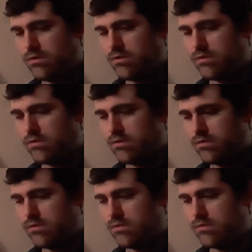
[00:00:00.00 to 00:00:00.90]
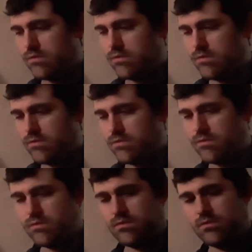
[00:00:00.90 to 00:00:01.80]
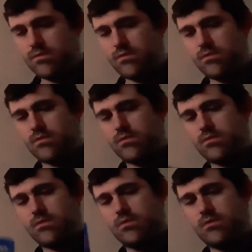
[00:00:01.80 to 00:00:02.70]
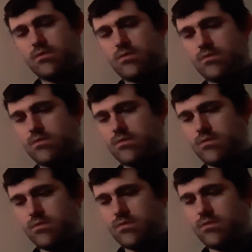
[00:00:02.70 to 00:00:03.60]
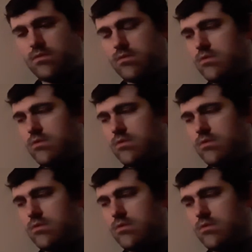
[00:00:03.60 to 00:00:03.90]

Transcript: Nobody speaks.